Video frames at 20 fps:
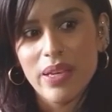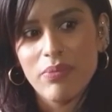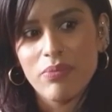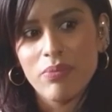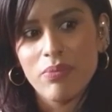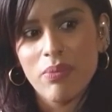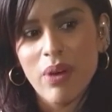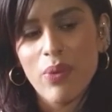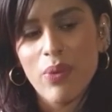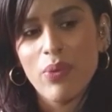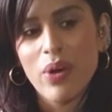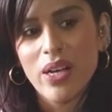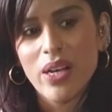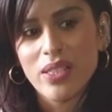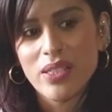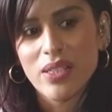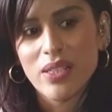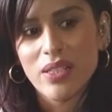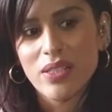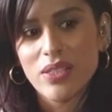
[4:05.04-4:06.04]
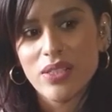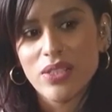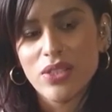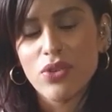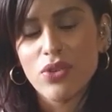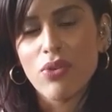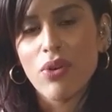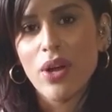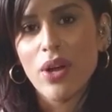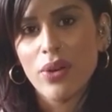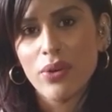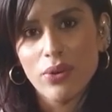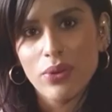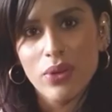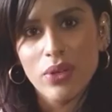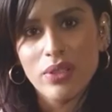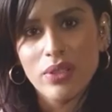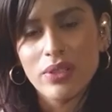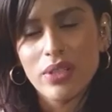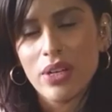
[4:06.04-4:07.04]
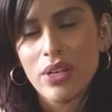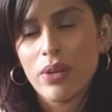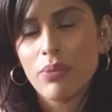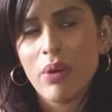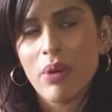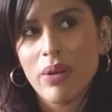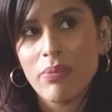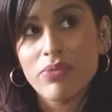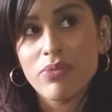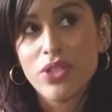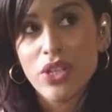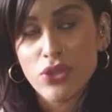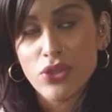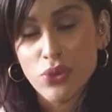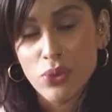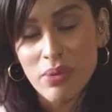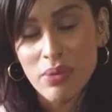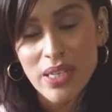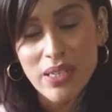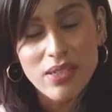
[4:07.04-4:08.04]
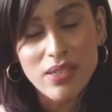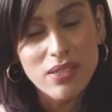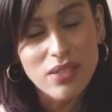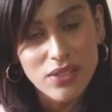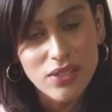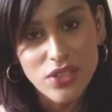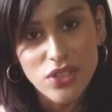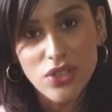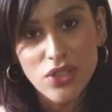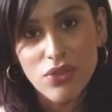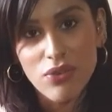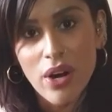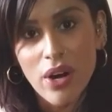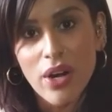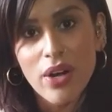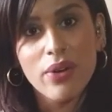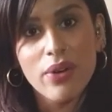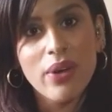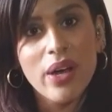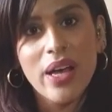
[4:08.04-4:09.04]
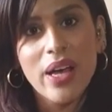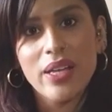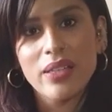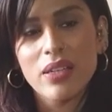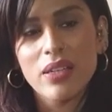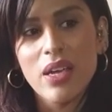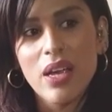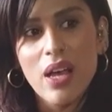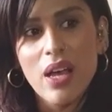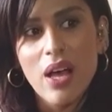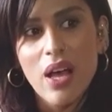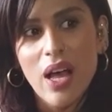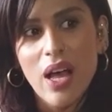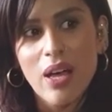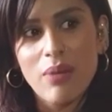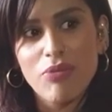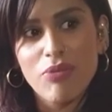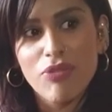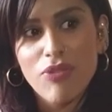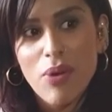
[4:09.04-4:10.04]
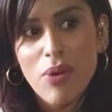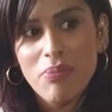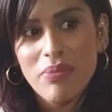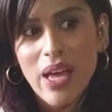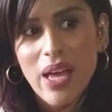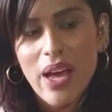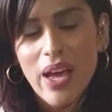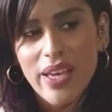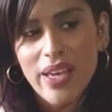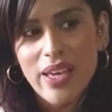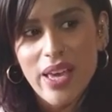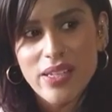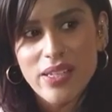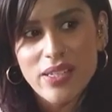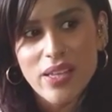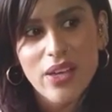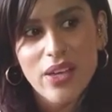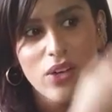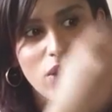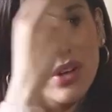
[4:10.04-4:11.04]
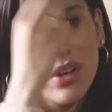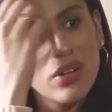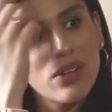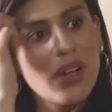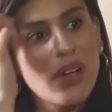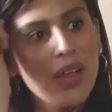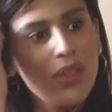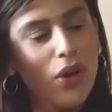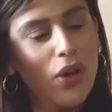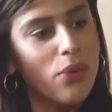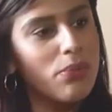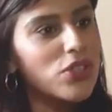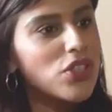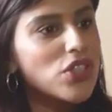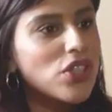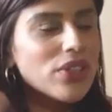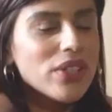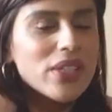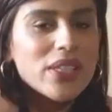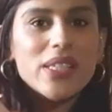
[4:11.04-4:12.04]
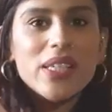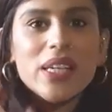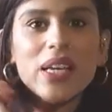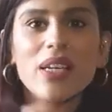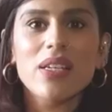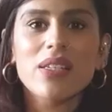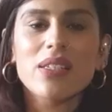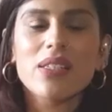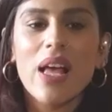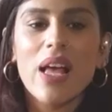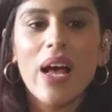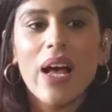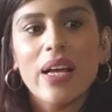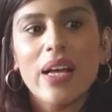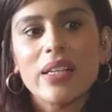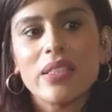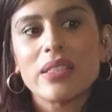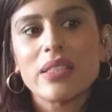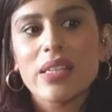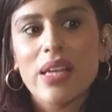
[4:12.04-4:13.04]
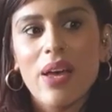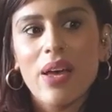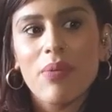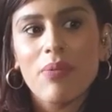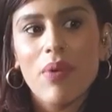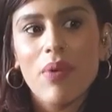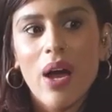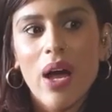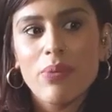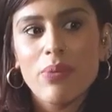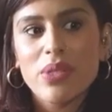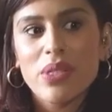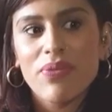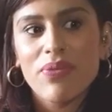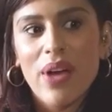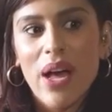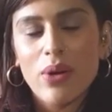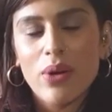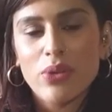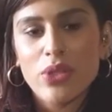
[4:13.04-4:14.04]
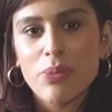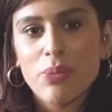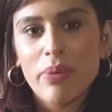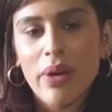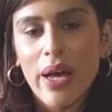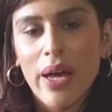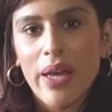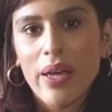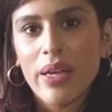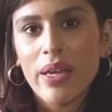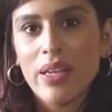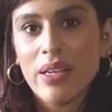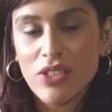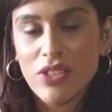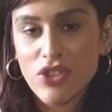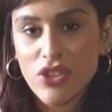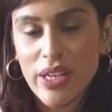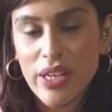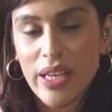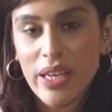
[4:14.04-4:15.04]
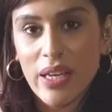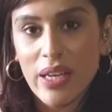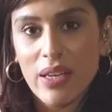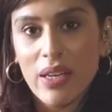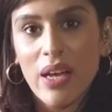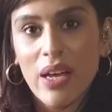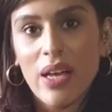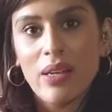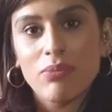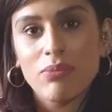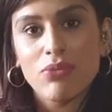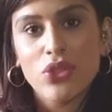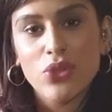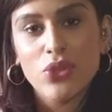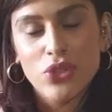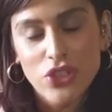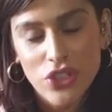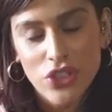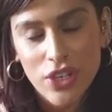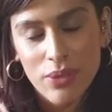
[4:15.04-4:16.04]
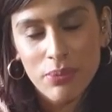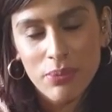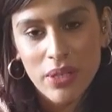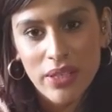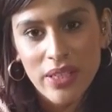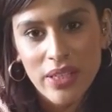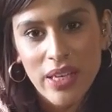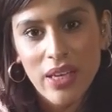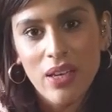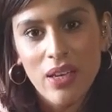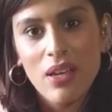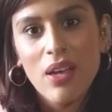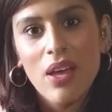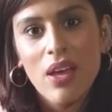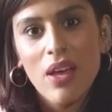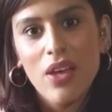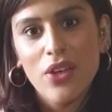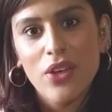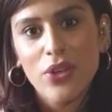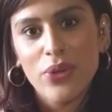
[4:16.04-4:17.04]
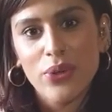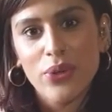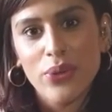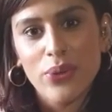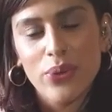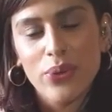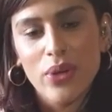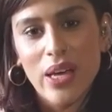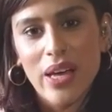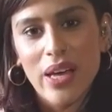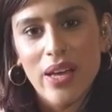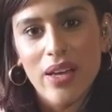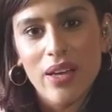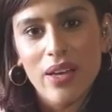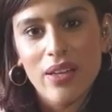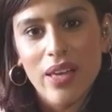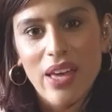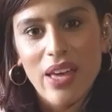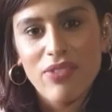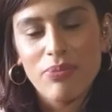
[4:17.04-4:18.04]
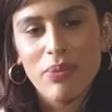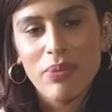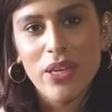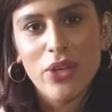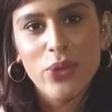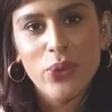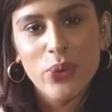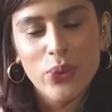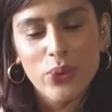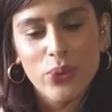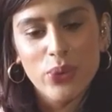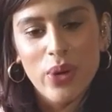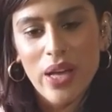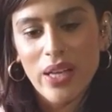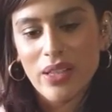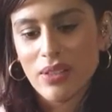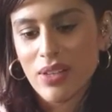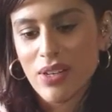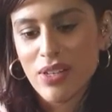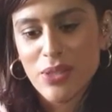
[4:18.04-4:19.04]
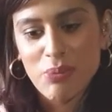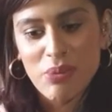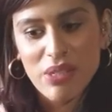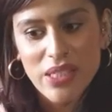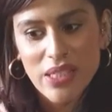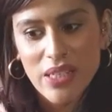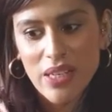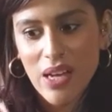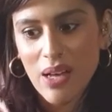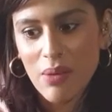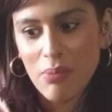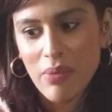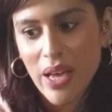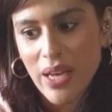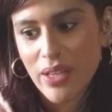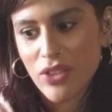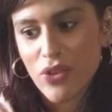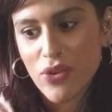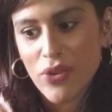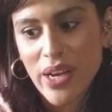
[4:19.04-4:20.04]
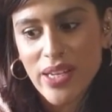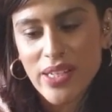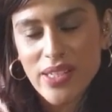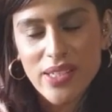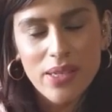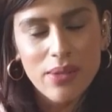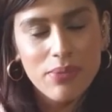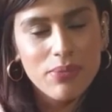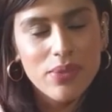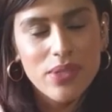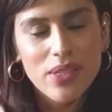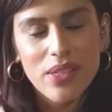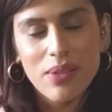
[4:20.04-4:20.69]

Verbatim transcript: My work started to grow, my social media started to grow, and from that I guess I got other opportunities, and I was found by initially Giorgio Armani, who gave me a call and asked me to come and create some